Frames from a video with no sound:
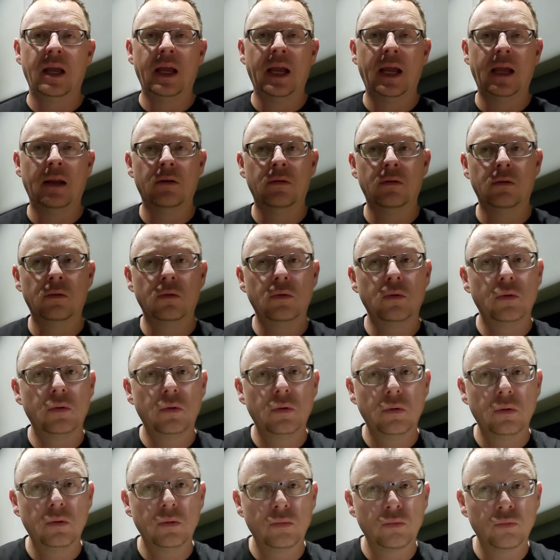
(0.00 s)
and
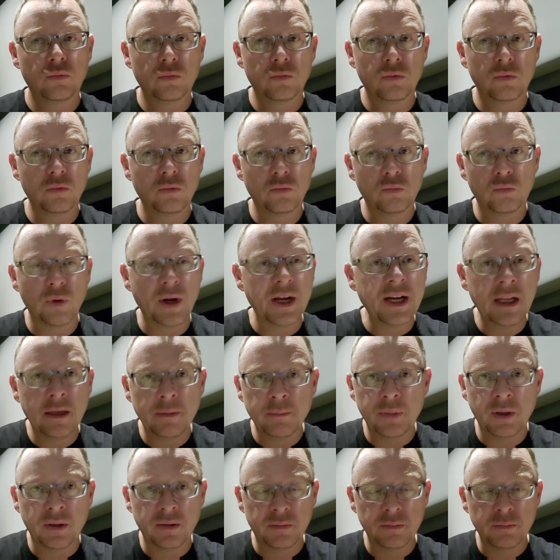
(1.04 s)
reading
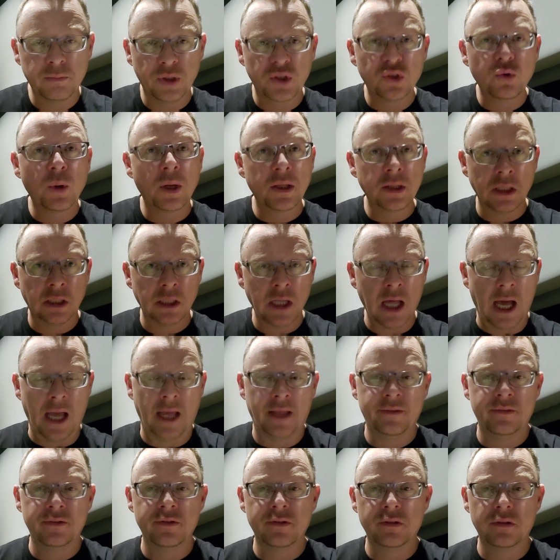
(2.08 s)
between the
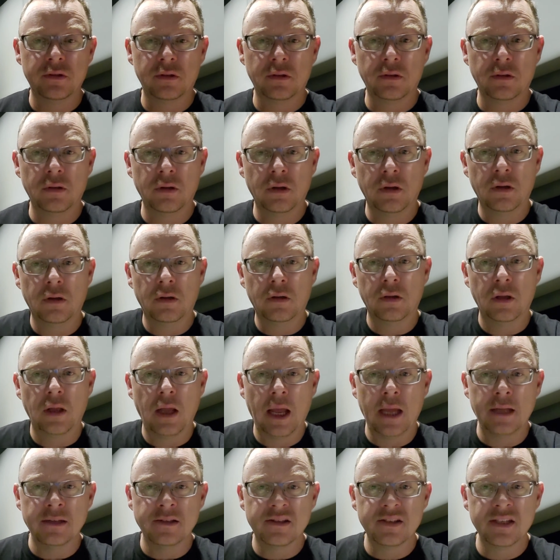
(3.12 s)
lines
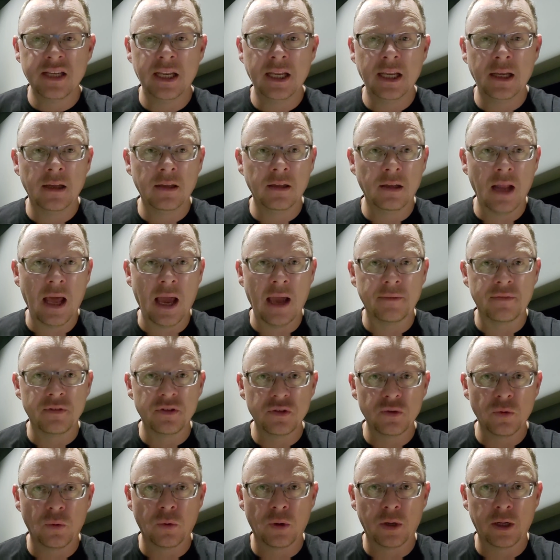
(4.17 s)
and seeing a live
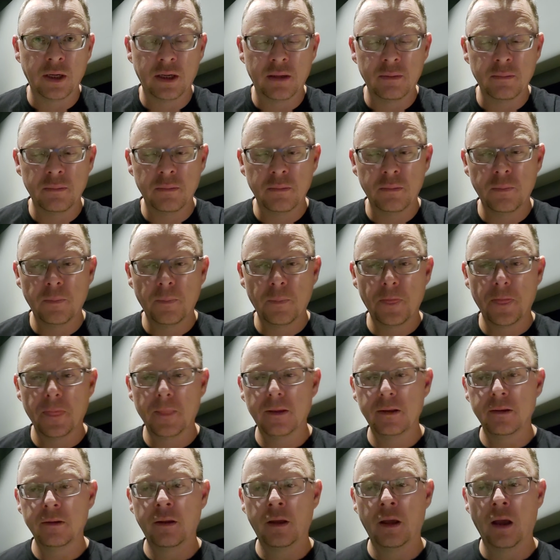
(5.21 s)
story
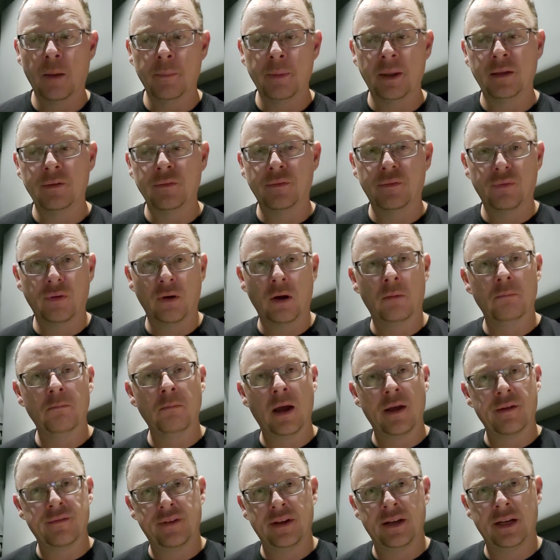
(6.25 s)
coming from
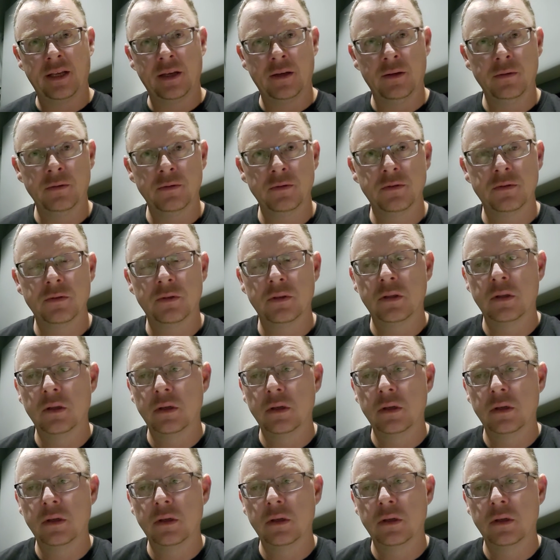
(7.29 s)
my videos.